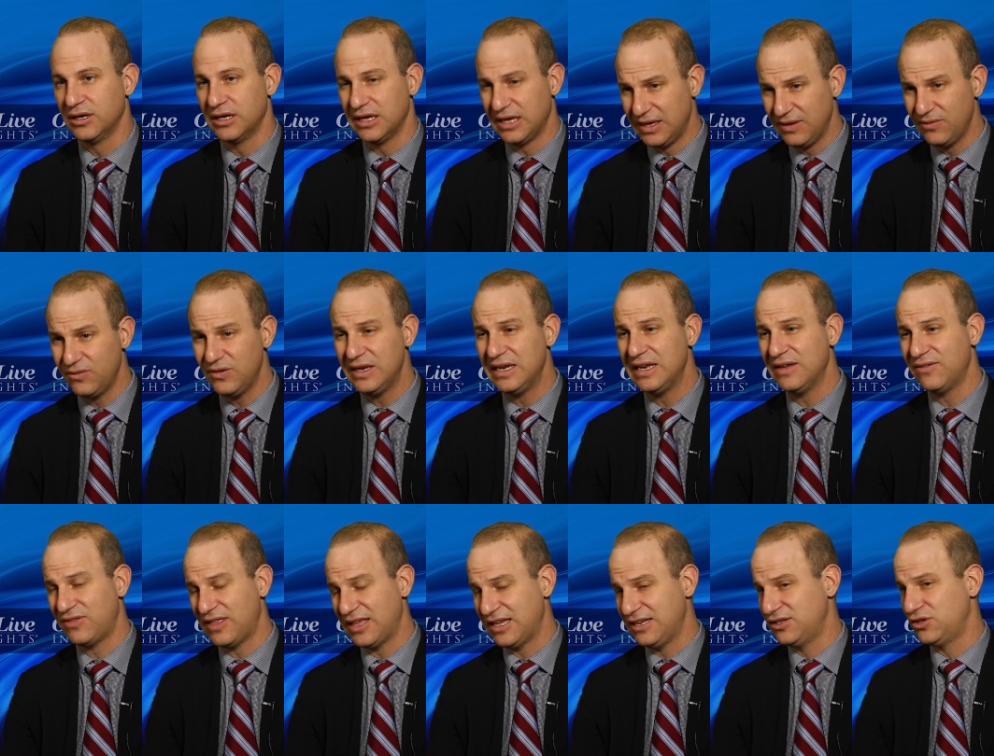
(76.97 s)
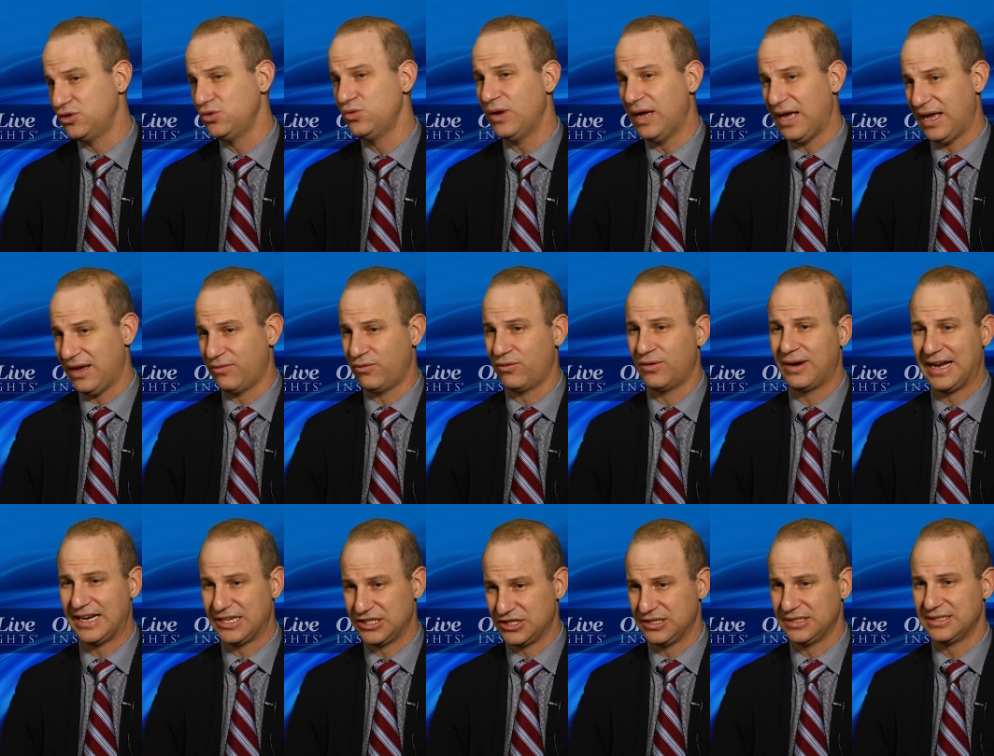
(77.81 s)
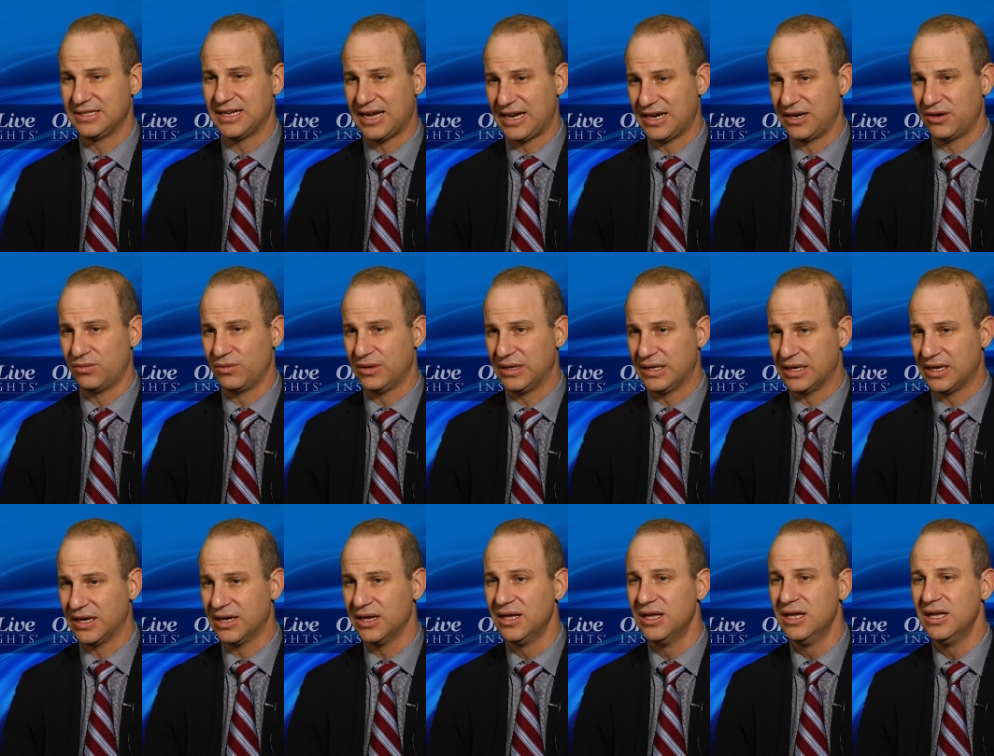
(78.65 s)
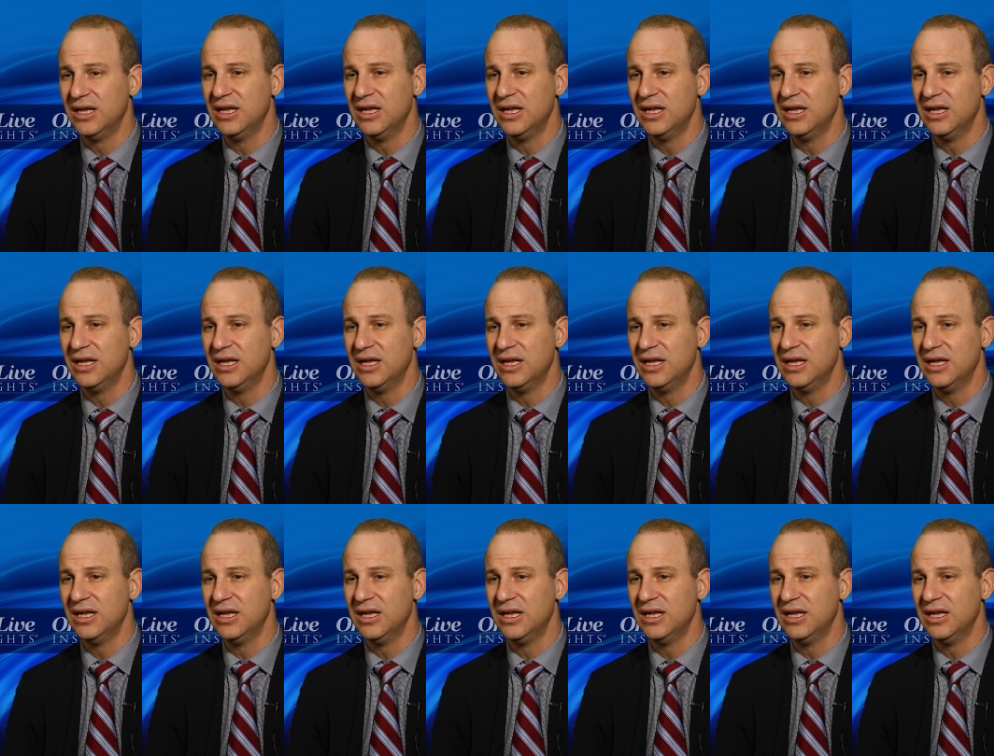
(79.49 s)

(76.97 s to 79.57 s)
Even if they do have rash and diarrhea,